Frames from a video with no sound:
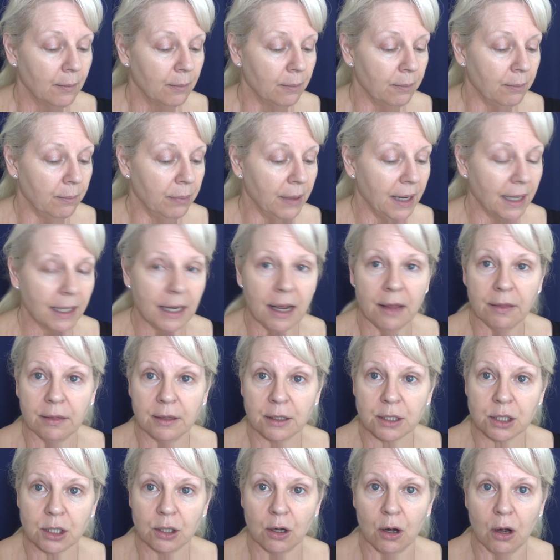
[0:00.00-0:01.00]
But at the
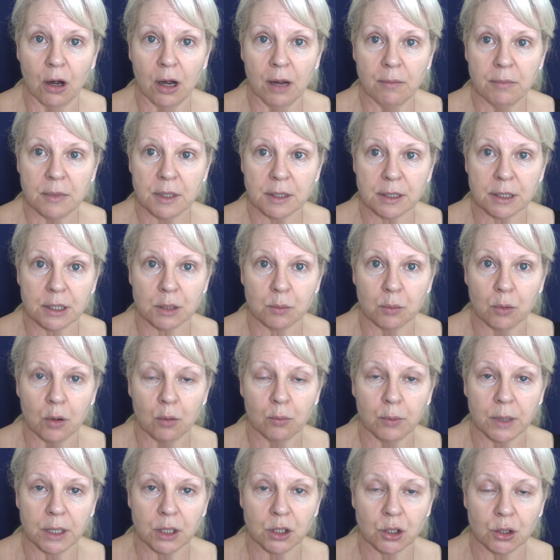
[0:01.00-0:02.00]
time, this is
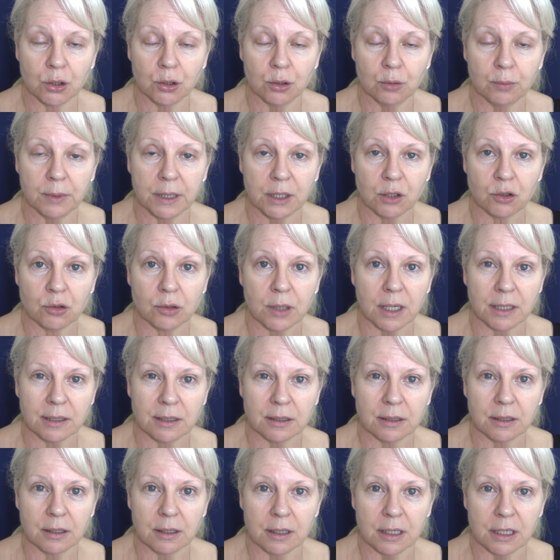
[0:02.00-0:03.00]
what we do. We
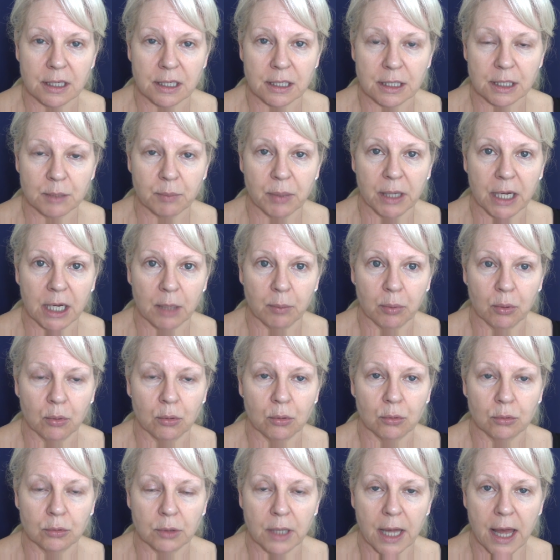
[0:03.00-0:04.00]
trust these
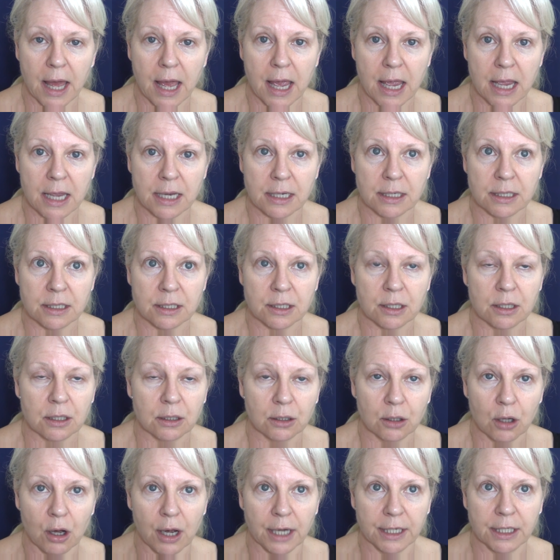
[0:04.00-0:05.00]
people, and the
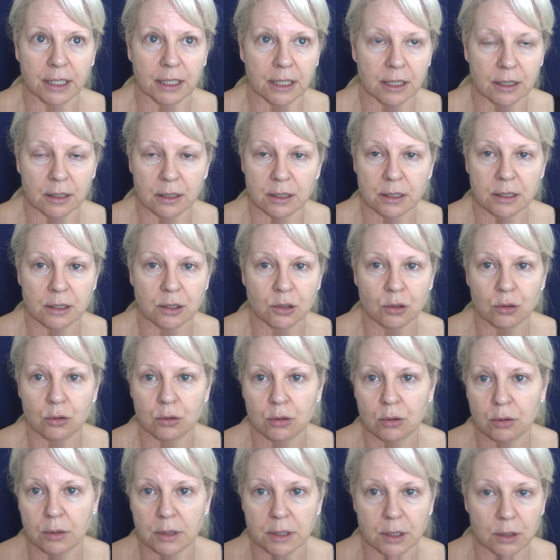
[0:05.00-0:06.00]
lighting in the
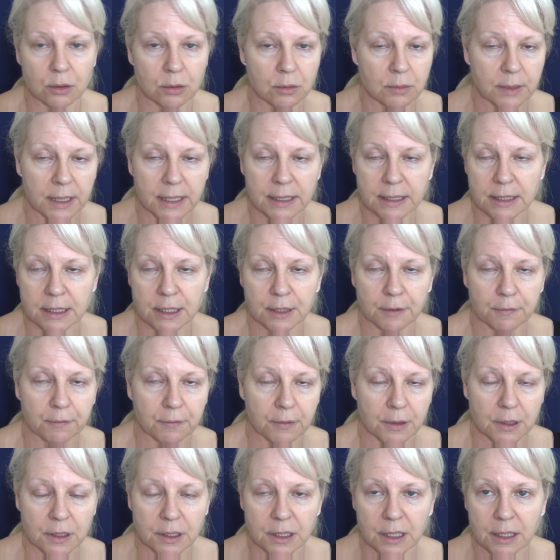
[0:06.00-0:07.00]
store is always
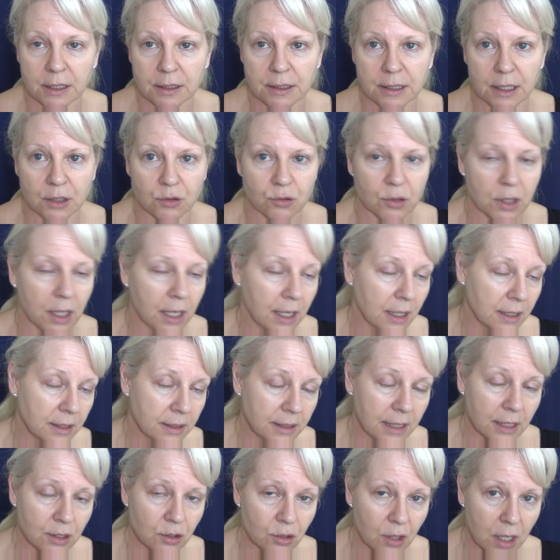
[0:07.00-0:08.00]
different, etc.,
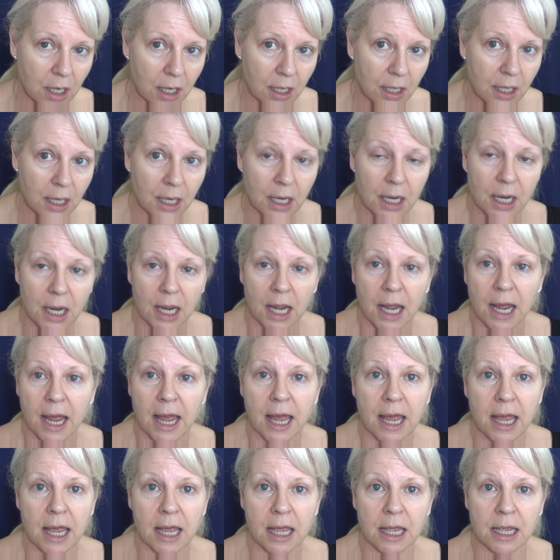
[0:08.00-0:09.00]
etc.
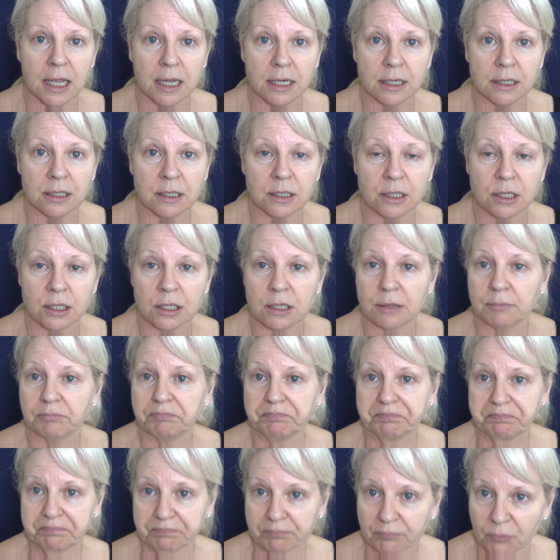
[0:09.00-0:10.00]
And
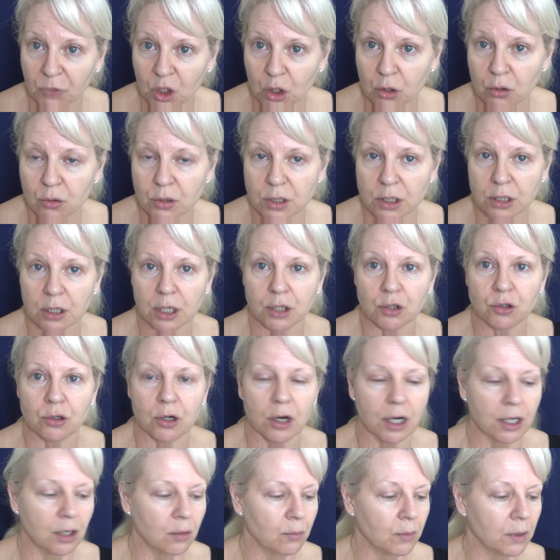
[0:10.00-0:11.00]
of course, I
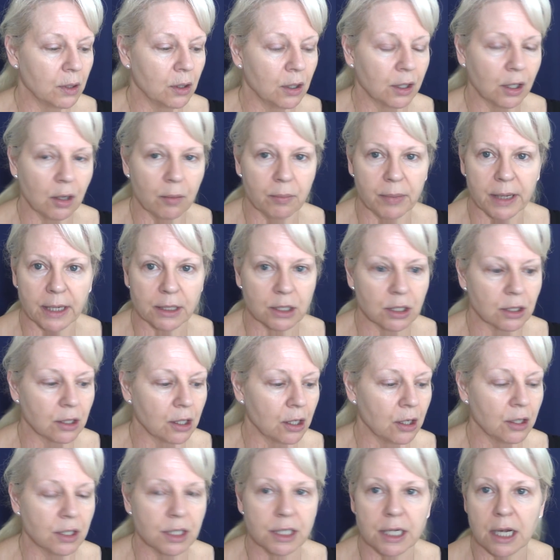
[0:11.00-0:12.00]
tried it when I got back to the
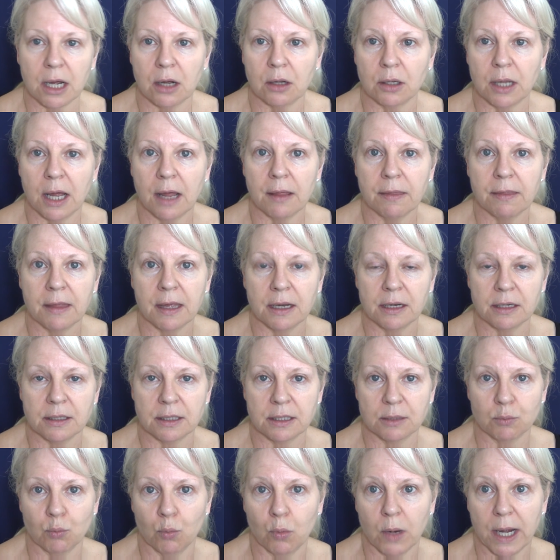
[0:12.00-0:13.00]
hotel, and then
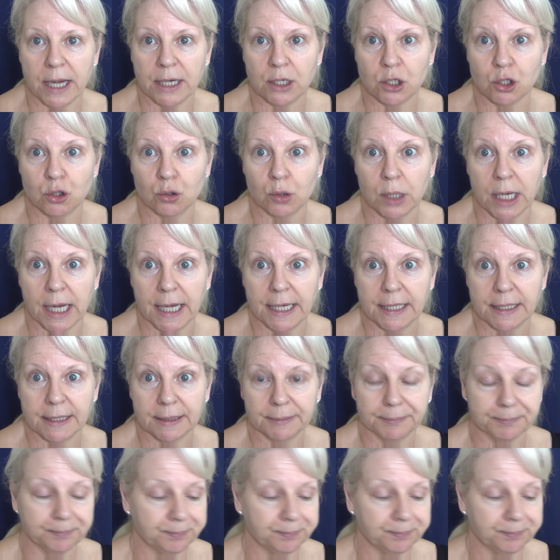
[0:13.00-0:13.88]
it's way too late.